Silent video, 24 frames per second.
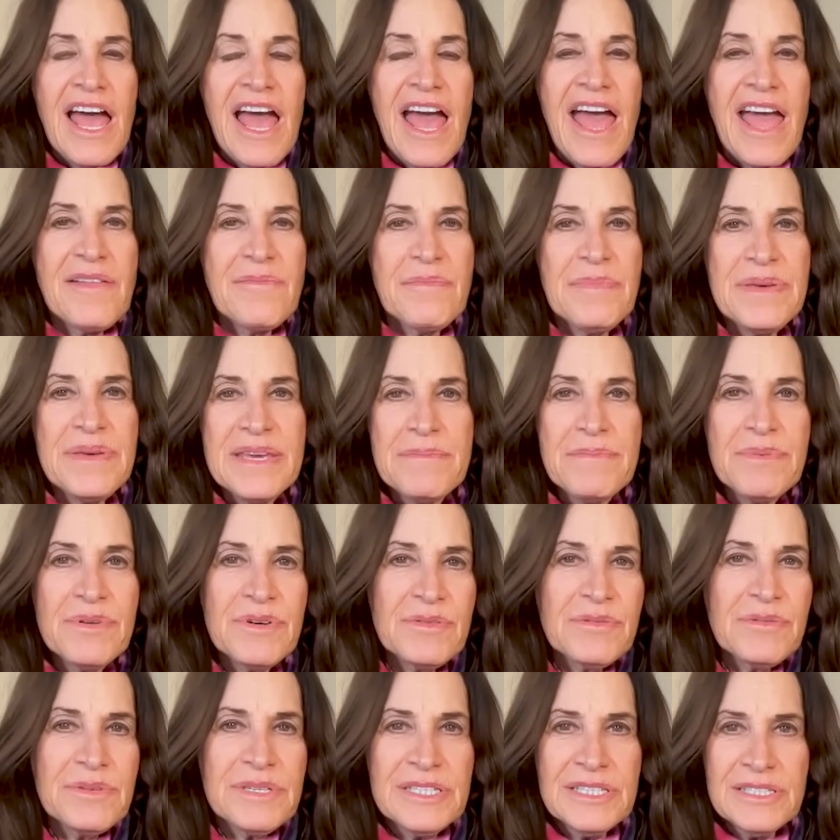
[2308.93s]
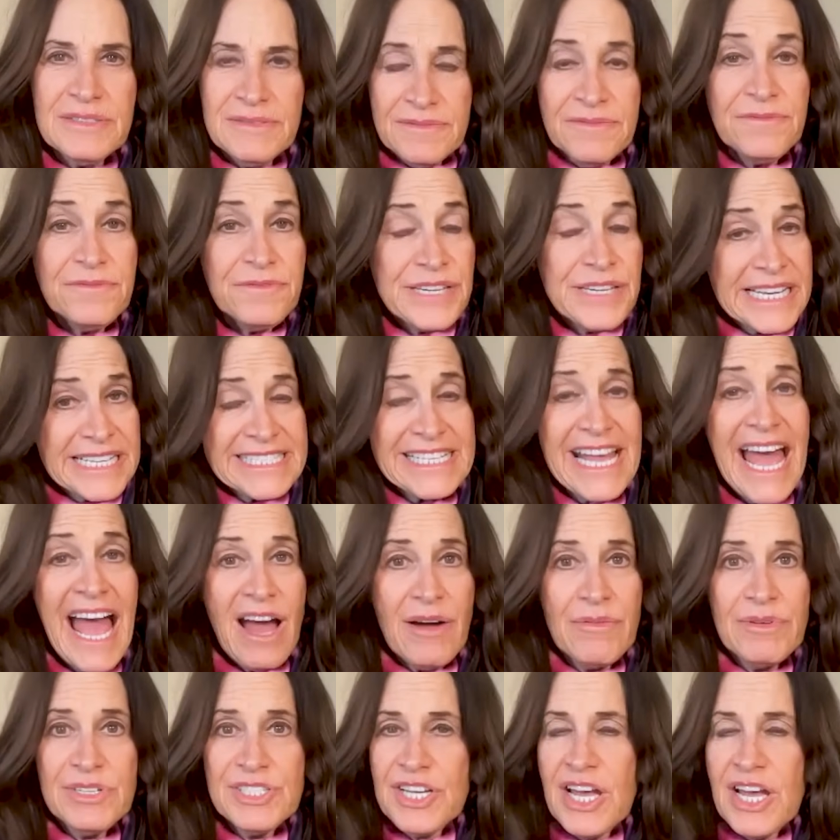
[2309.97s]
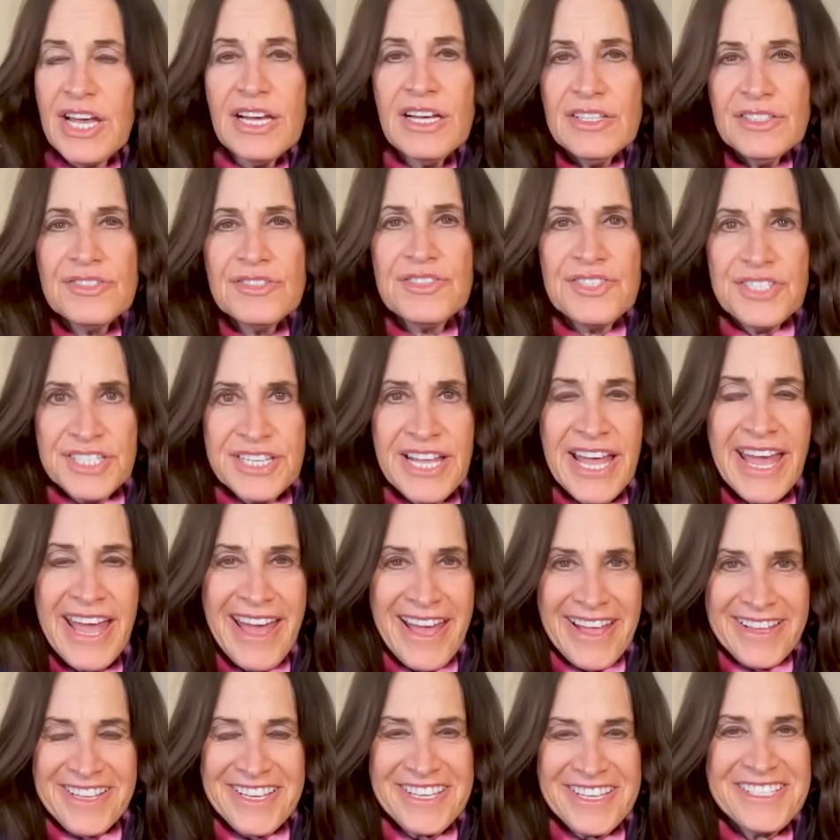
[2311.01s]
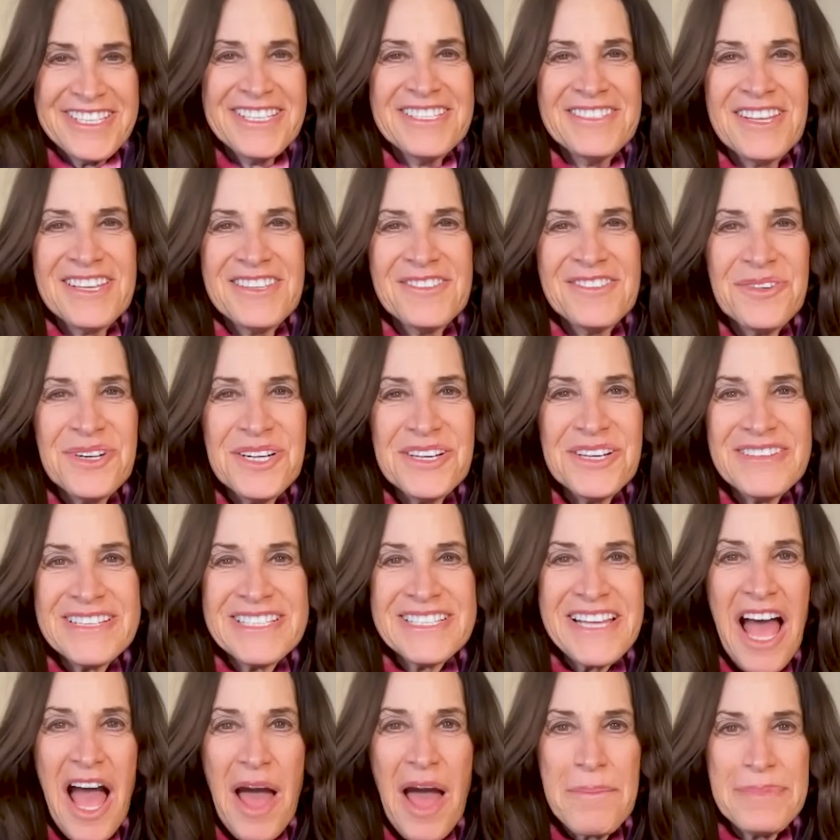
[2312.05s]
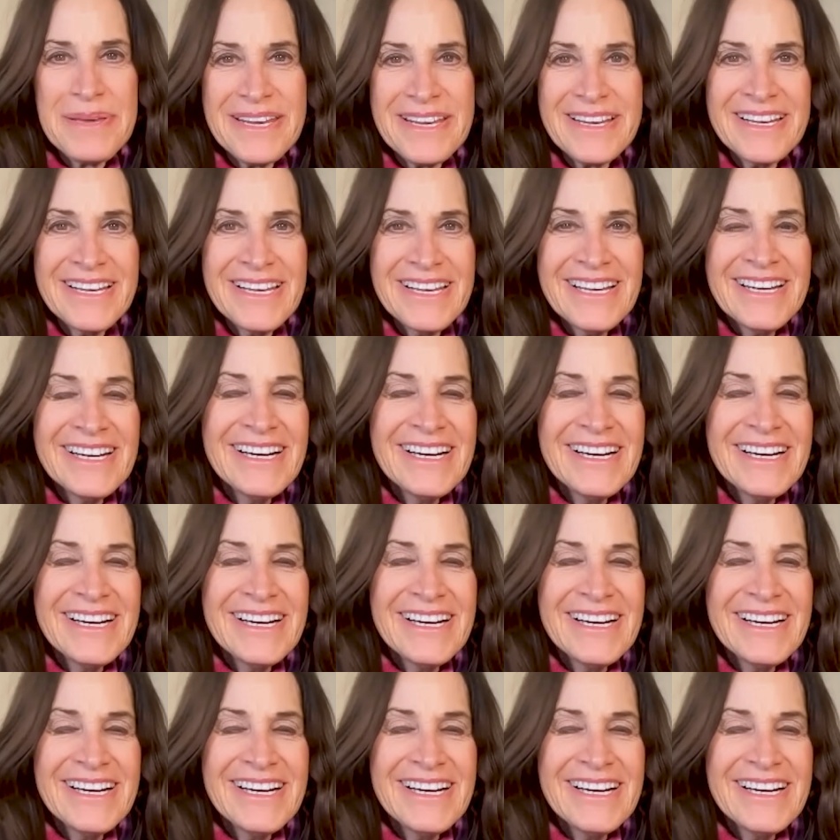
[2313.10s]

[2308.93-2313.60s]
and people were freaked out, which I understand because it's sort of a topic.